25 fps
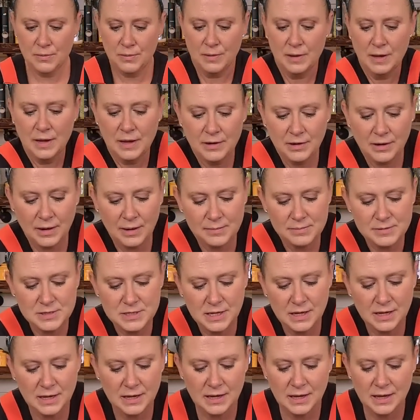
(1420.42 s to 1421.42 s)
I grabbed
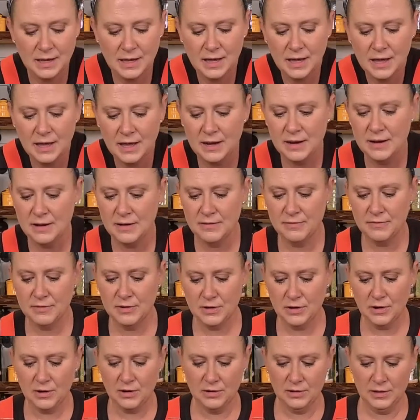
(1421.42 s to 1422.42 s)
a head of
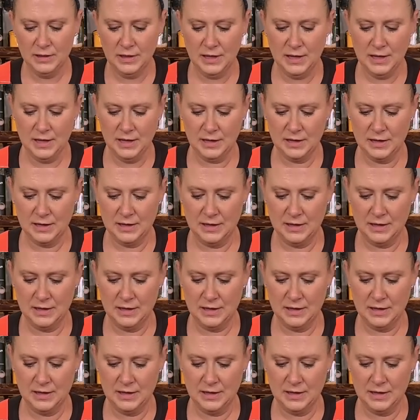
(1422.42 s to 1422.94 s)
garlic.